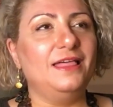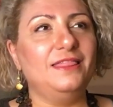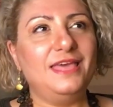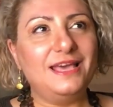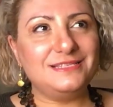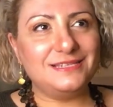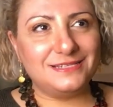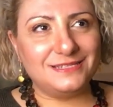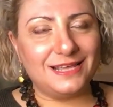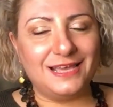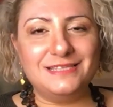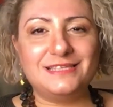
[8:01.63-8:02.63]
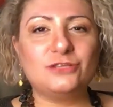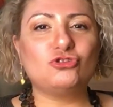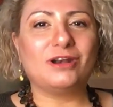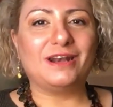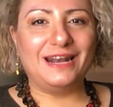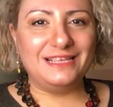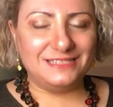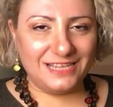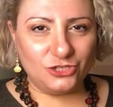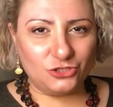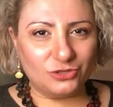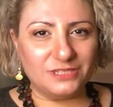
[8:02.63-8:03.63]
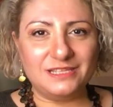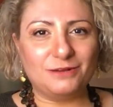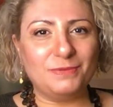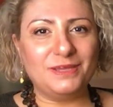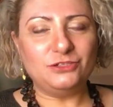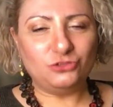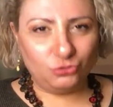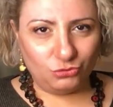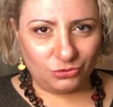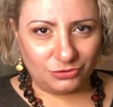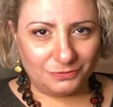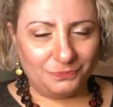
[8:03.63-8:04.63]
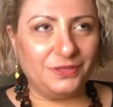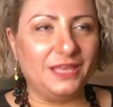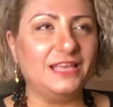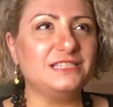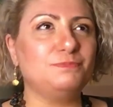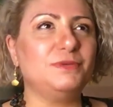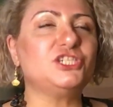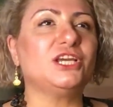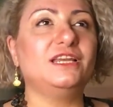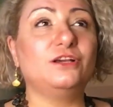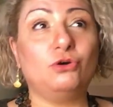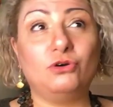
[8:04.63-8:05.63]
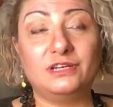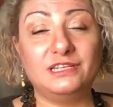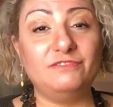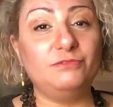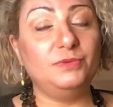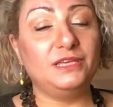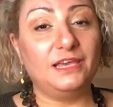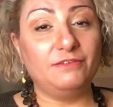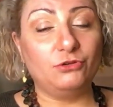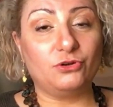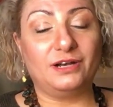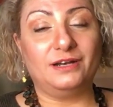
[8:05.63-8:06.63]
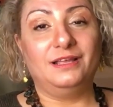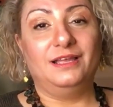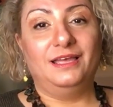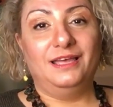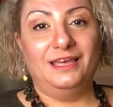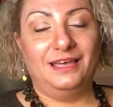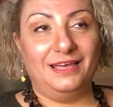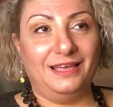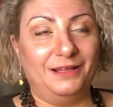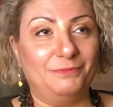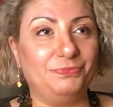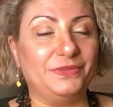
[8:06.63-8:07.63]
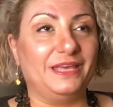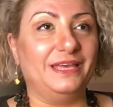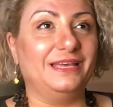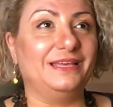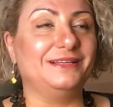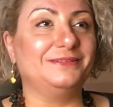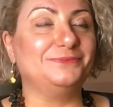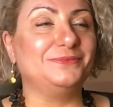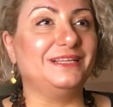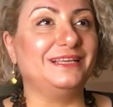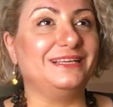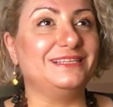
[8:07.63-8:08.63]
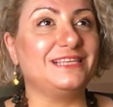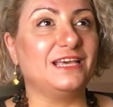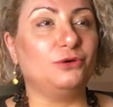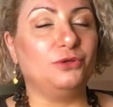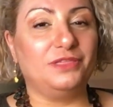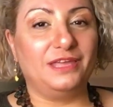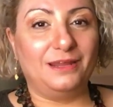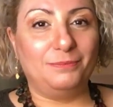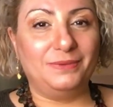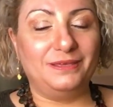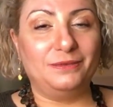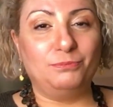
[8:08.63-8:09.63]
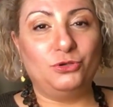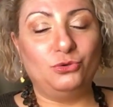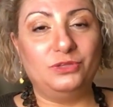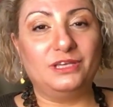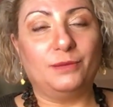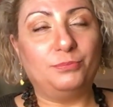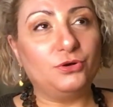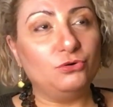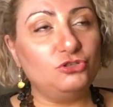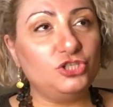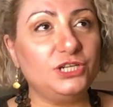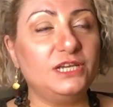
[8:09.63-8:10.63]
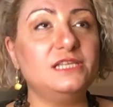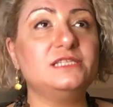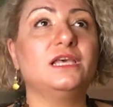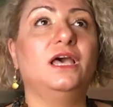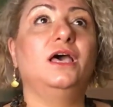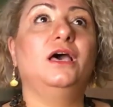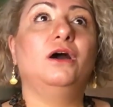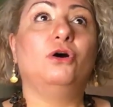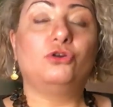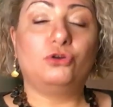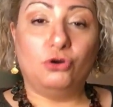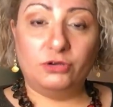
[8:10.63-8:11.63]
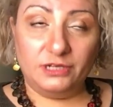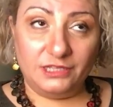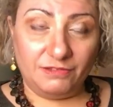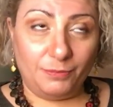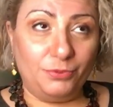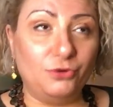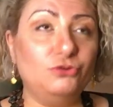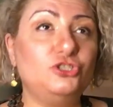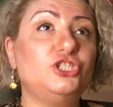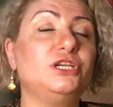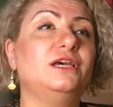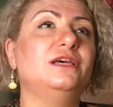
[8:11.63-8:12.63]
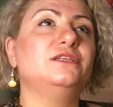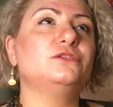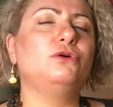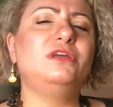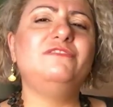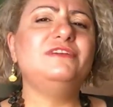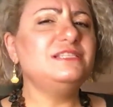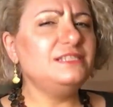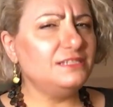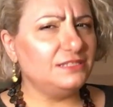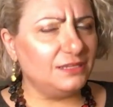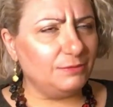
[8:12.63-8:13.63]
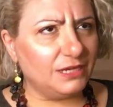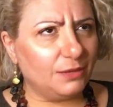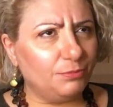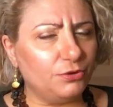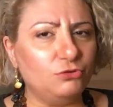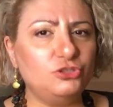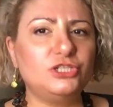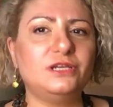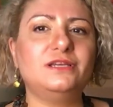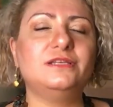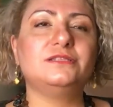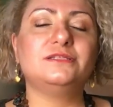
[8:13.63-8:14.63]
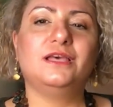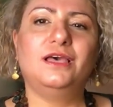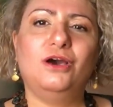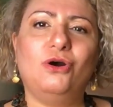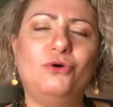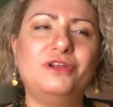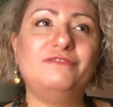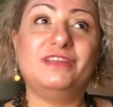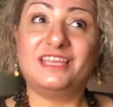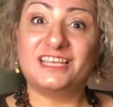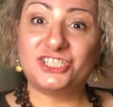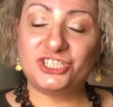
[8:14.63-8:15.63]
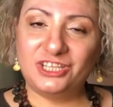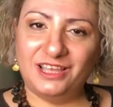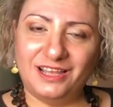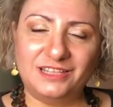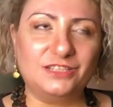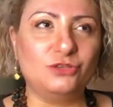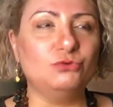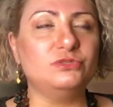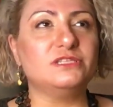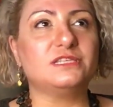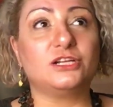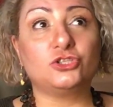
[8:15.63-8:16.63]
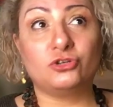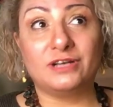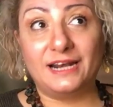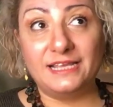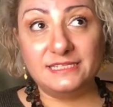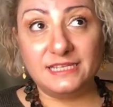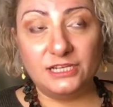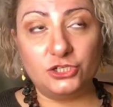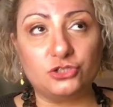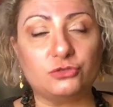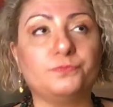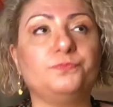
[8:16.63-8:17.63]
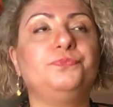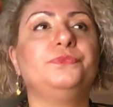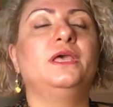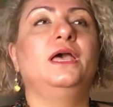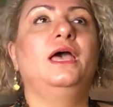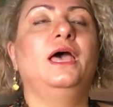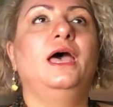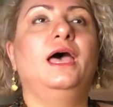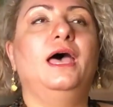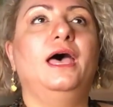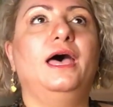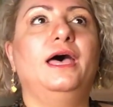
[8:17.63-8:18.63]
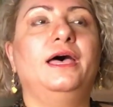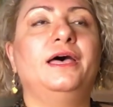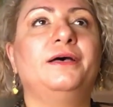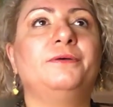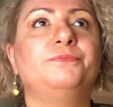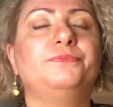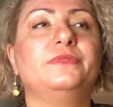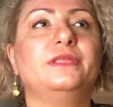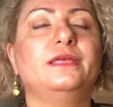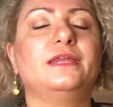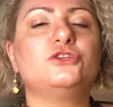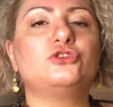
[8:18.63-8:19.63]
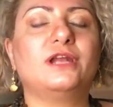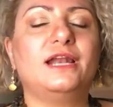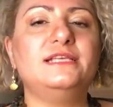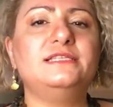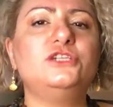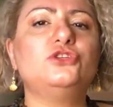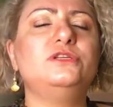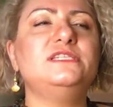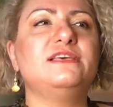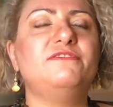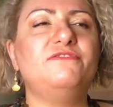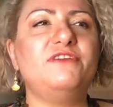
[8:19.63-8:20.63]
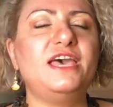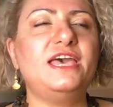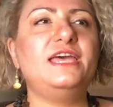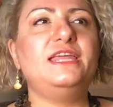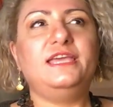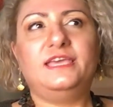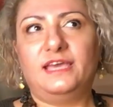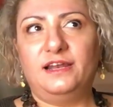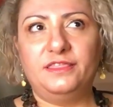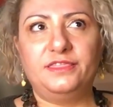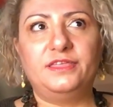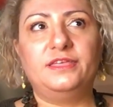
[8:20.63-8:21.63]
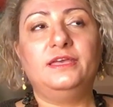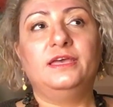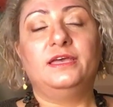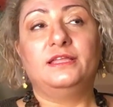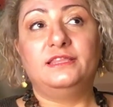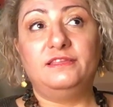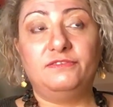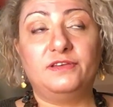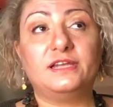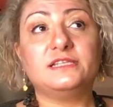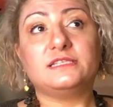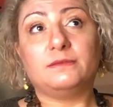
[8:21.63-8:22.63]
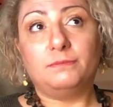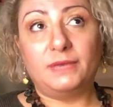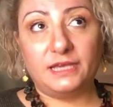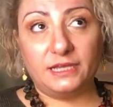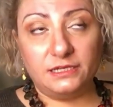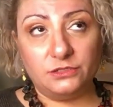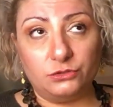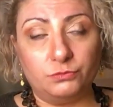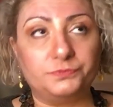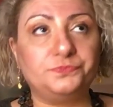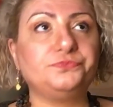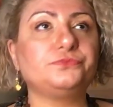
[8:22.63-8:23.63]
they exercise rationalization as their main tool, especially cognitive behavioral um, um, psychotherapeutic approaches, or cognitive approaches, or even systemic approaches, or even Gestalt uses rationalization. Um, rationalization is a very healthy defense mechanism.